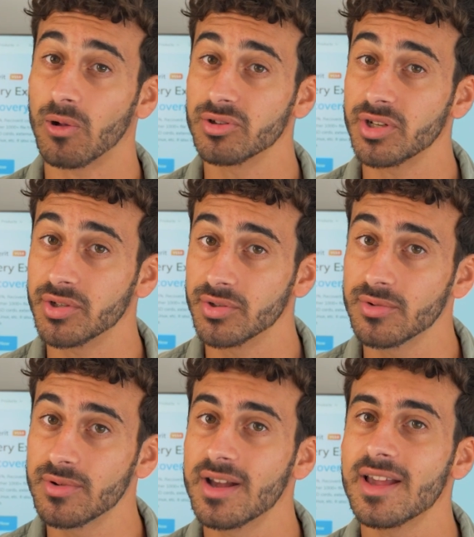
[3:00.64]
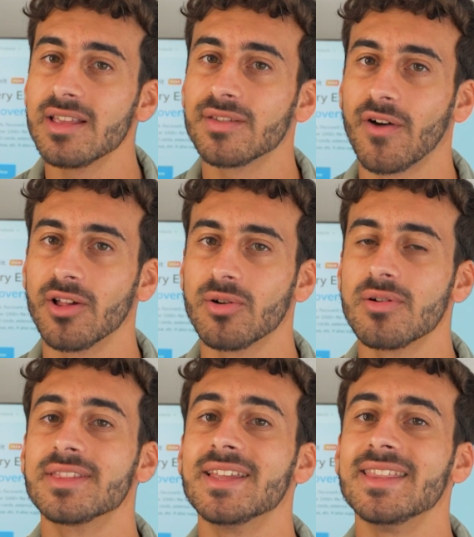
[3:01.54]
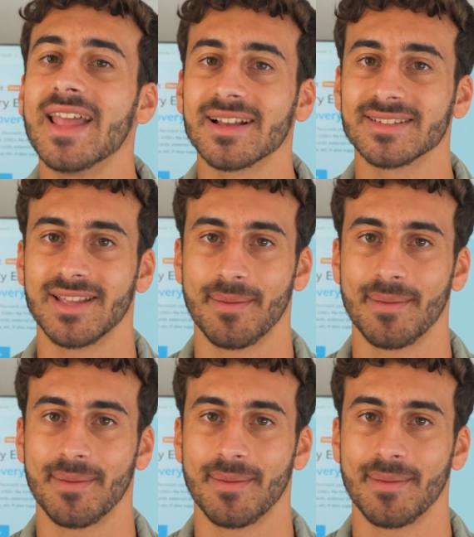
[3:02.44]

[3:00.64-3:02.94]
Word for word: all you need to do is follow the next